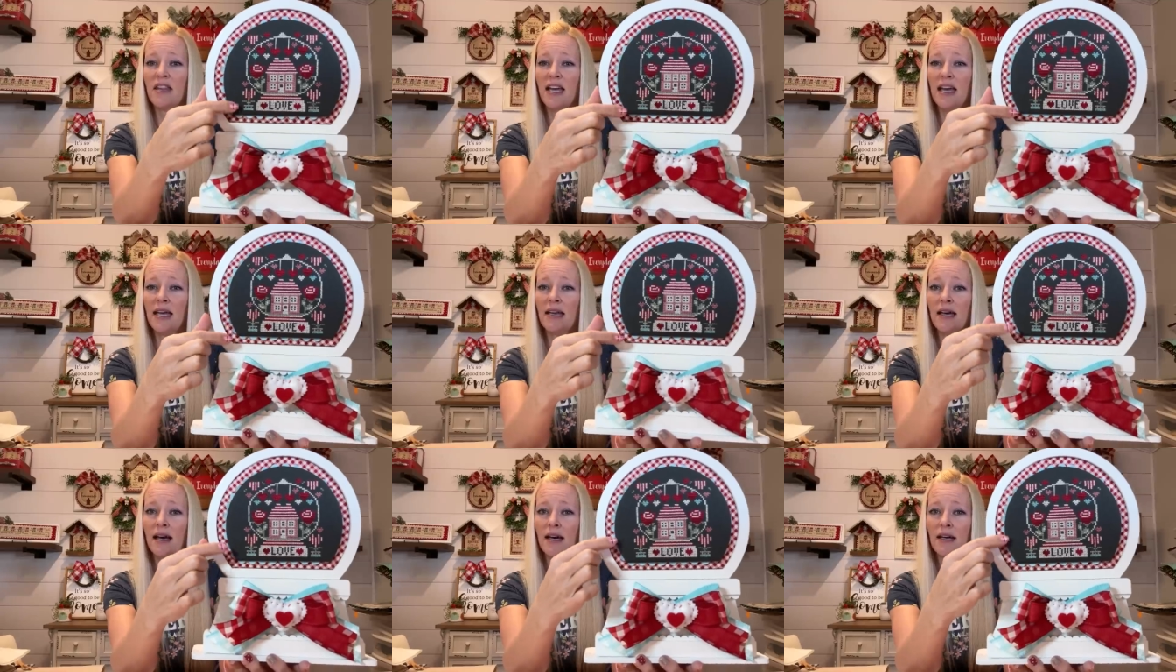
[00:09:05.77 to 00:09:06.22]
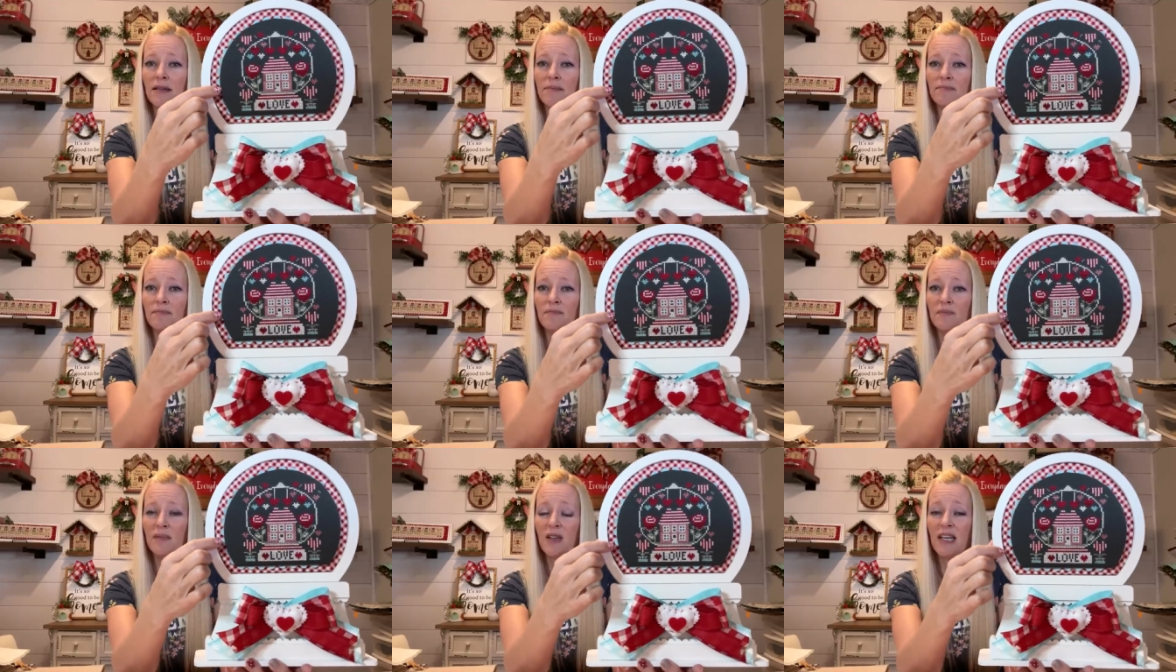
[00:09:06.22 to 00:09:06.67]
then,
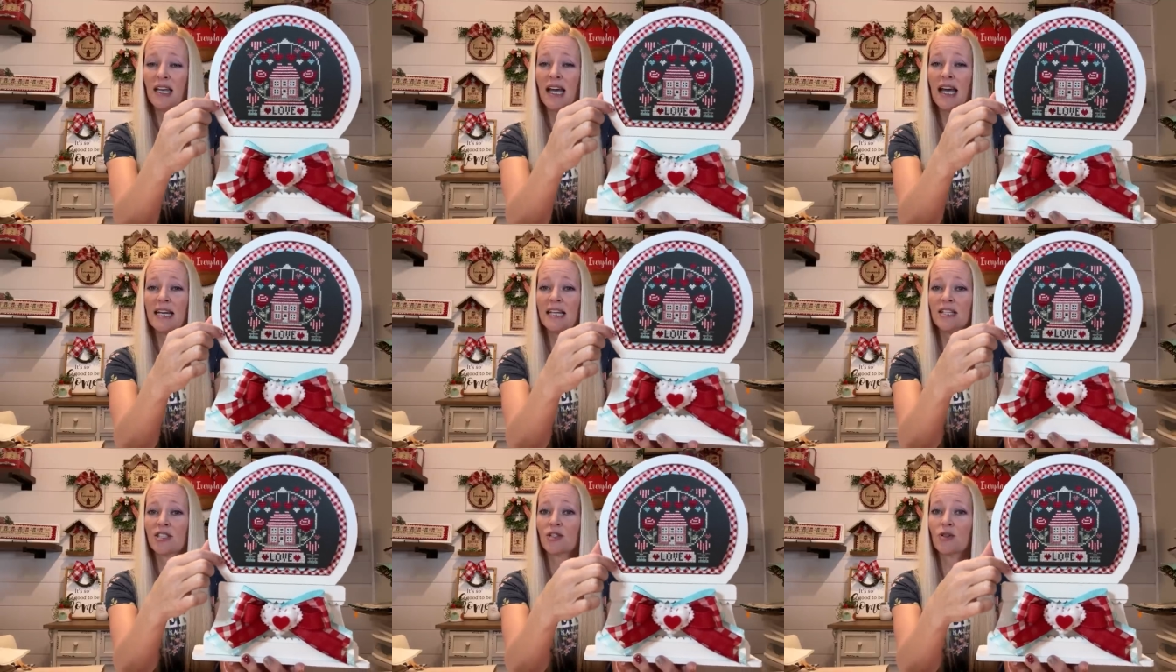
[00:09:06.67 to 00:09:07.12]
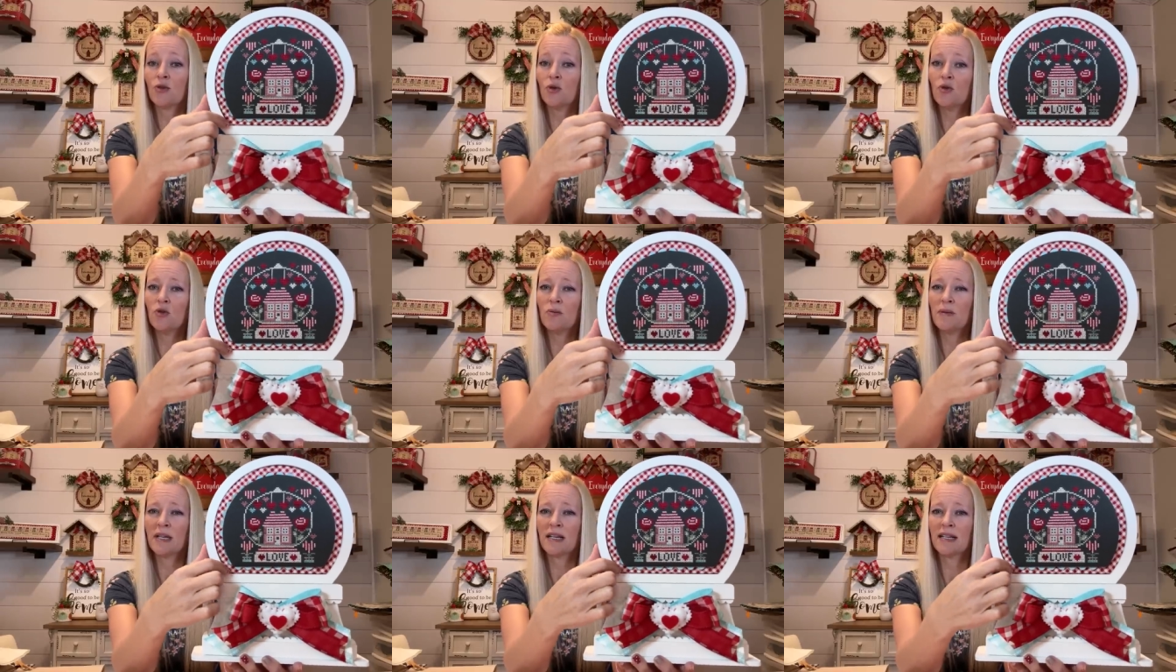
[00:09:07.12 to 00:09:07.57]
um, and it's
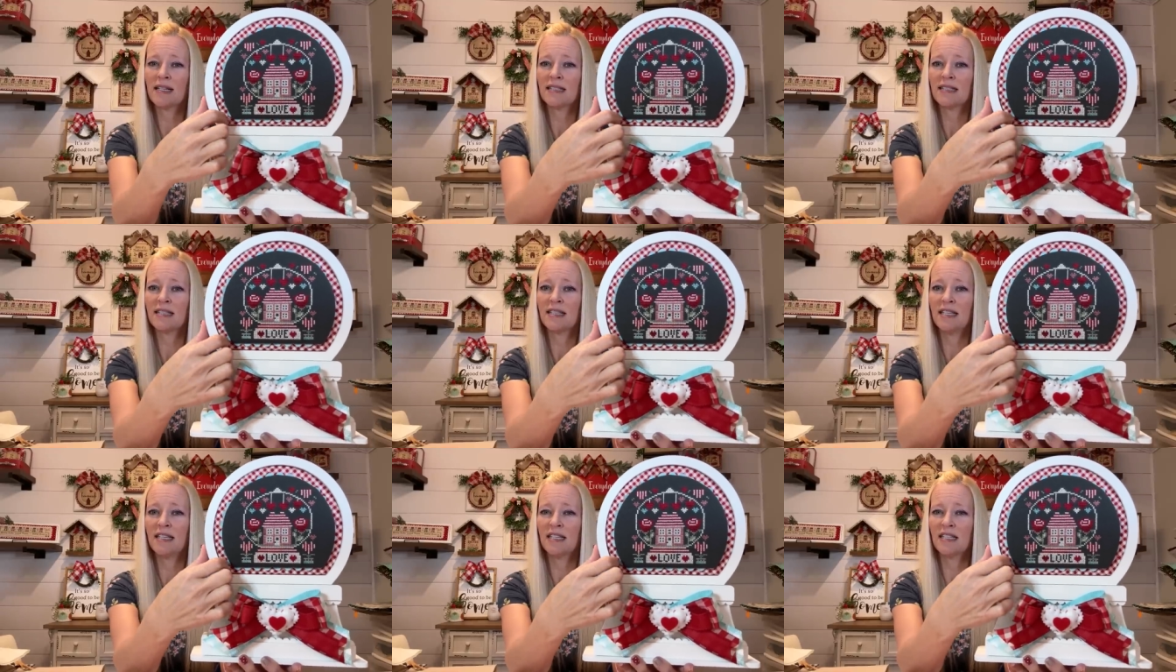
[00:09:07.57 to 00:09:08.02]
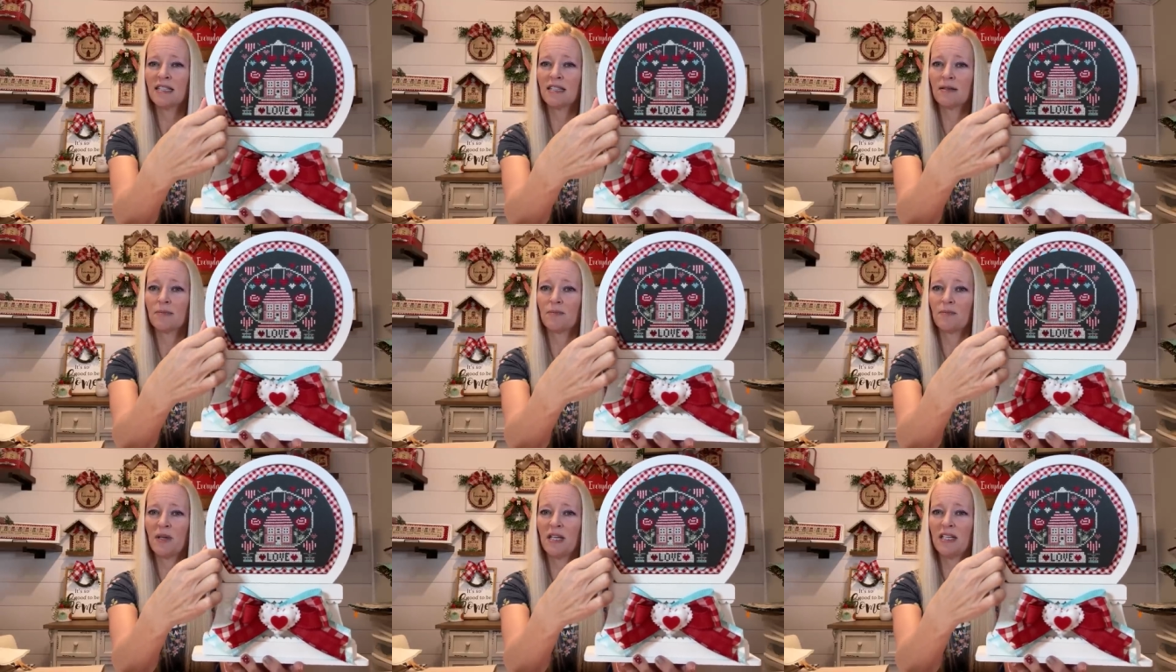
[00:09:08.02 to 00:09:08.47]
cool because
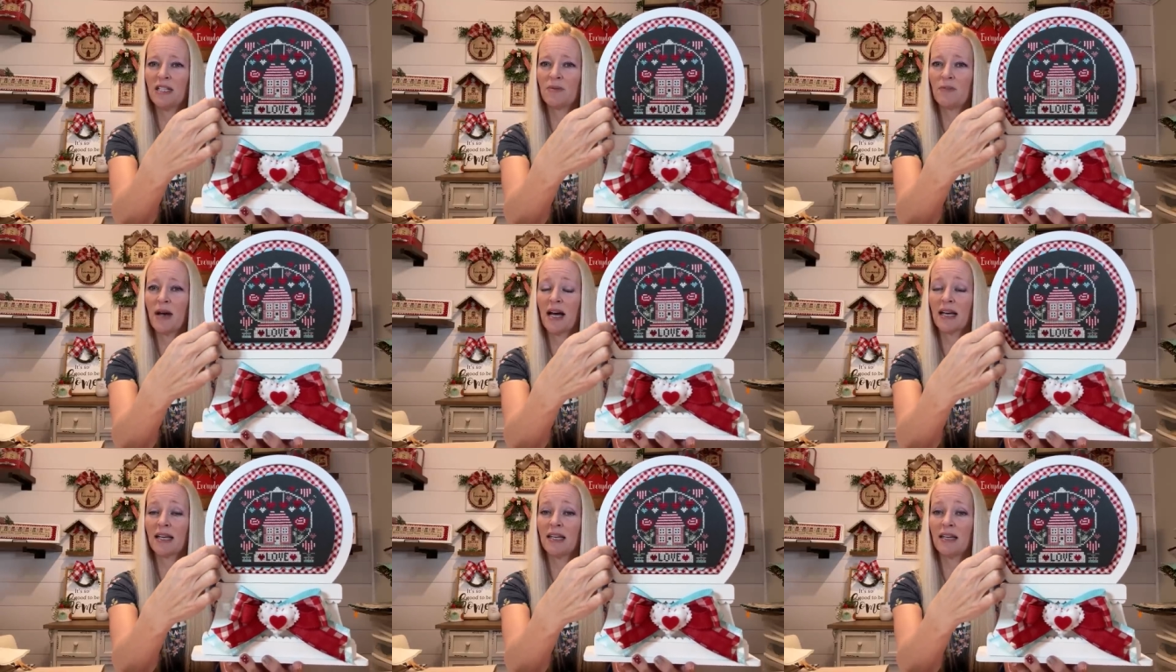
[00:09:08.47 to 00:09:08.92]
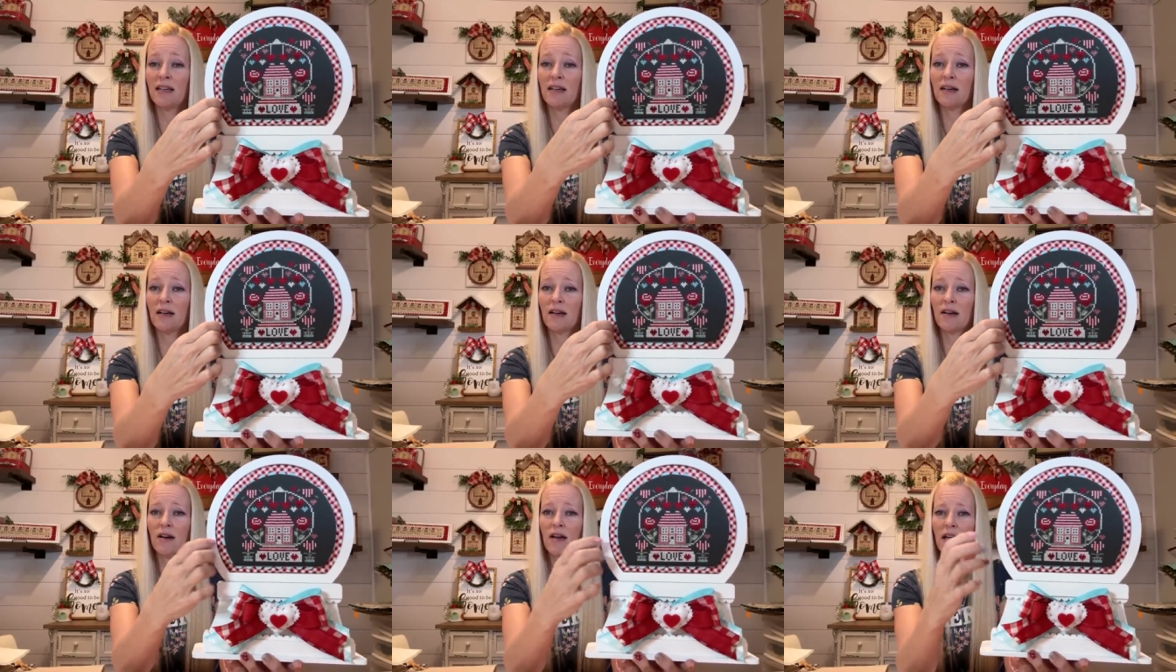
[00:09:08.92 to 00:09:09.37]
this piece back
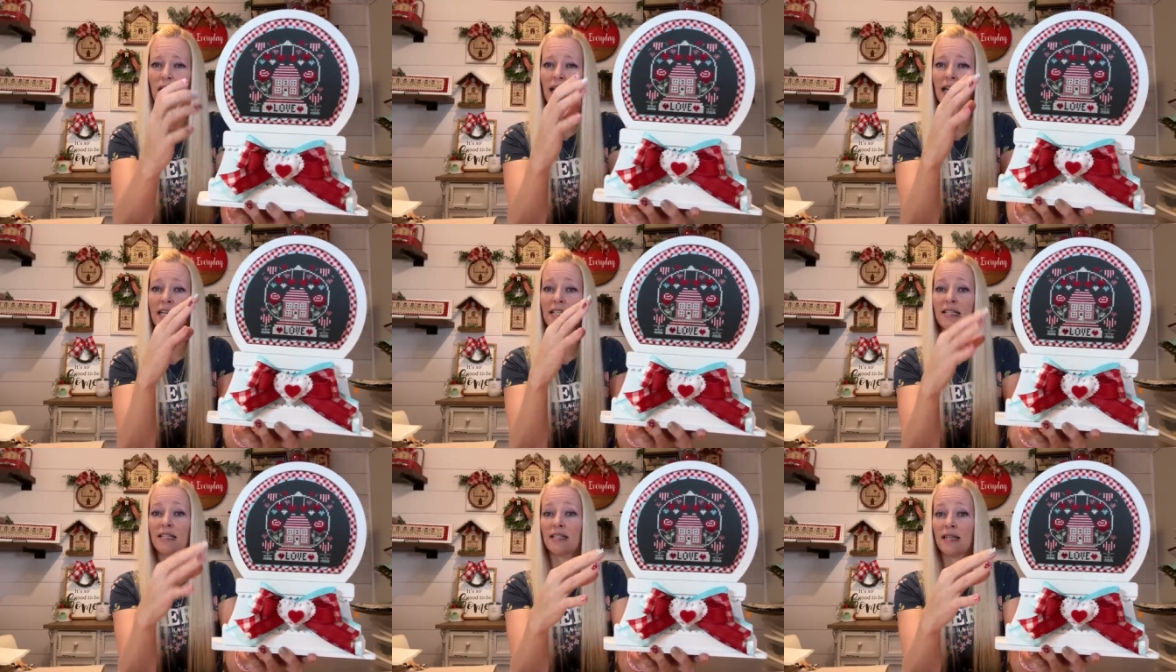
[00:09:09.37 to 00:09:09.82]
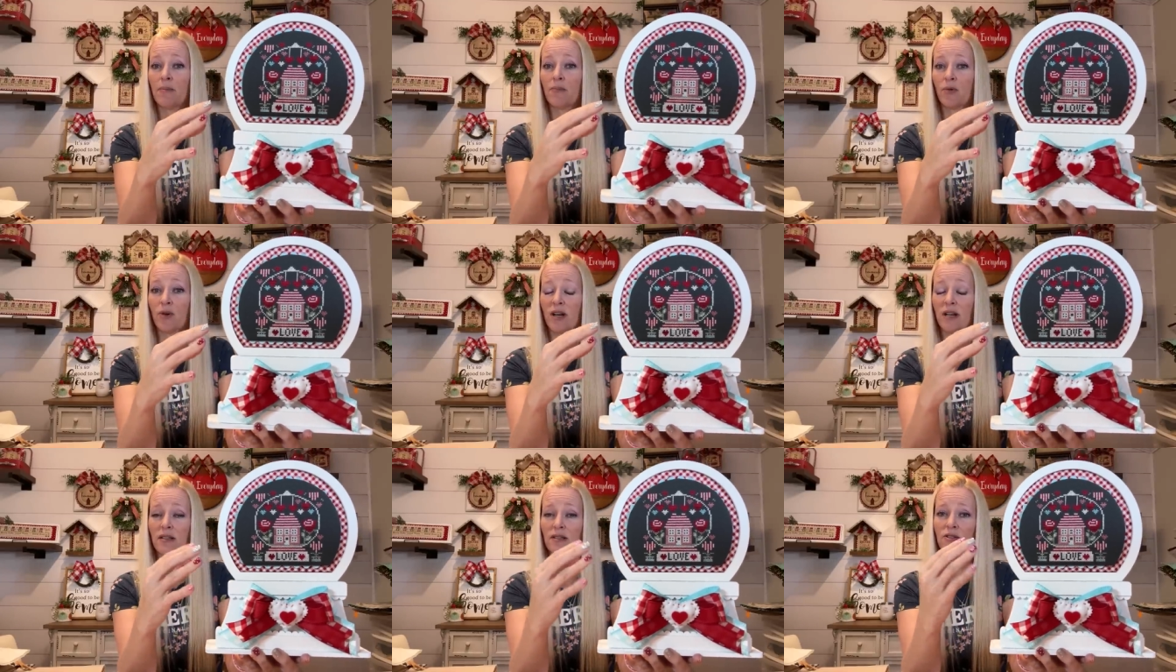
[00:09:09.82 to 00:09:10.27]
here, it's
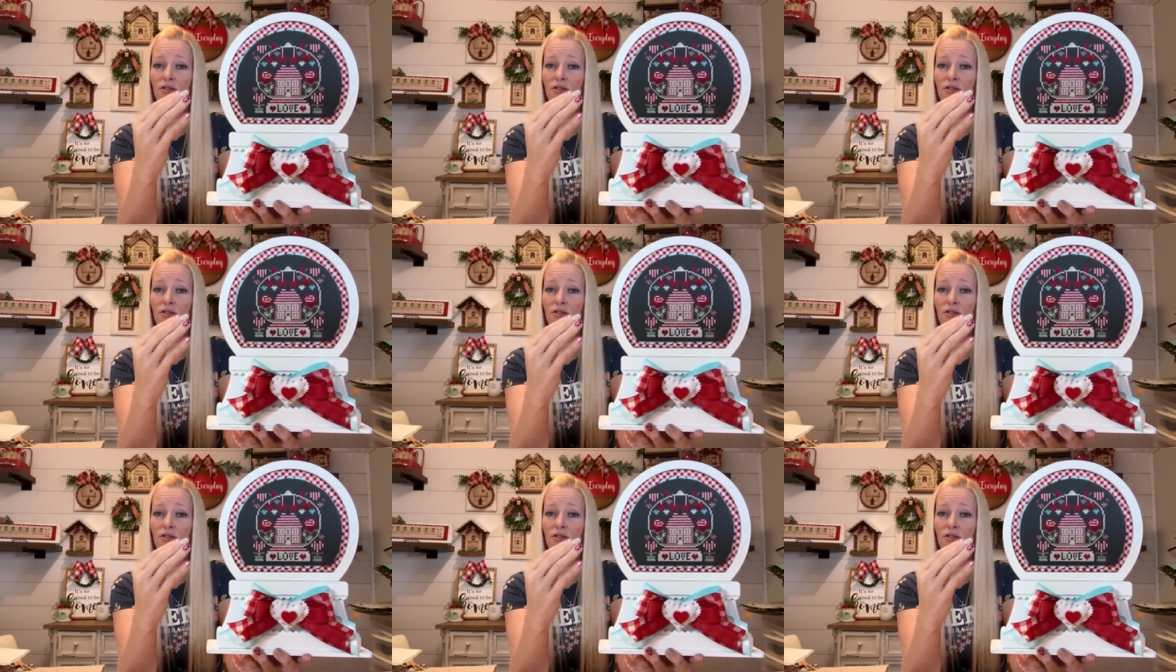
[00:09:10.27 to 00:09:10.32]
separate.